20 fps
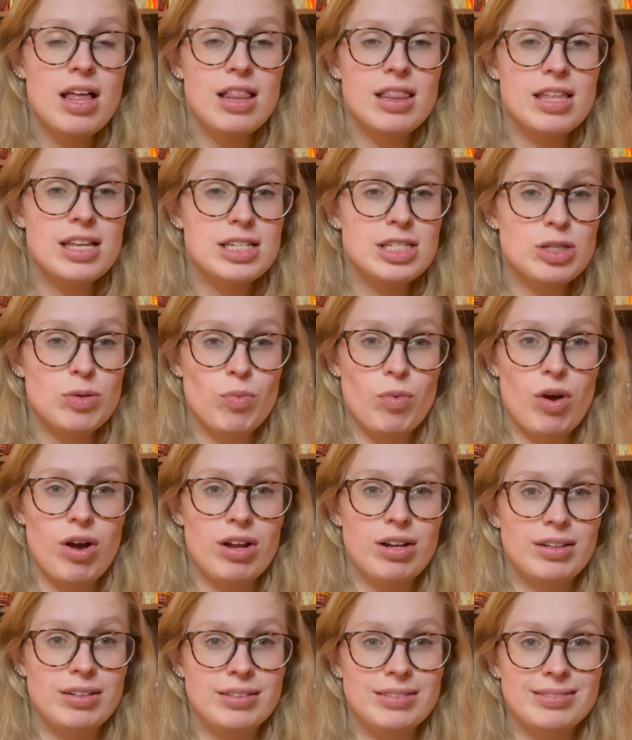This
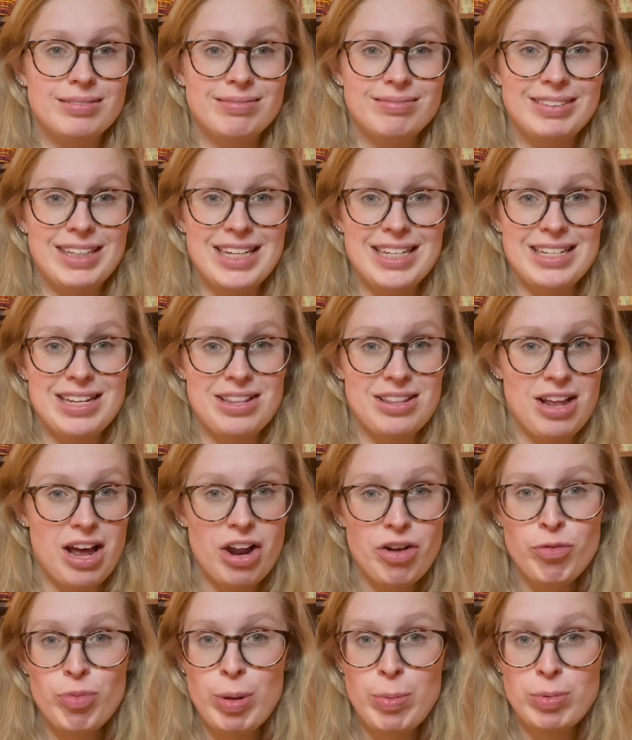one is a
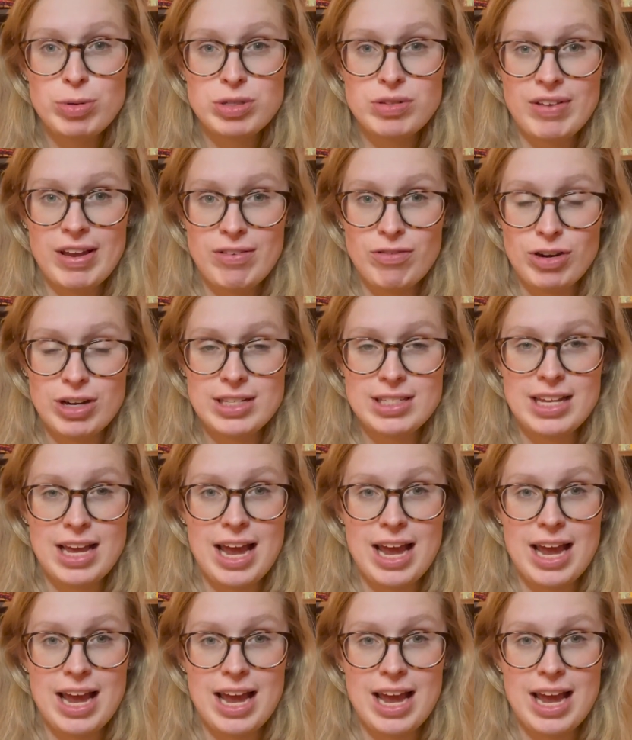lot of people's favorites,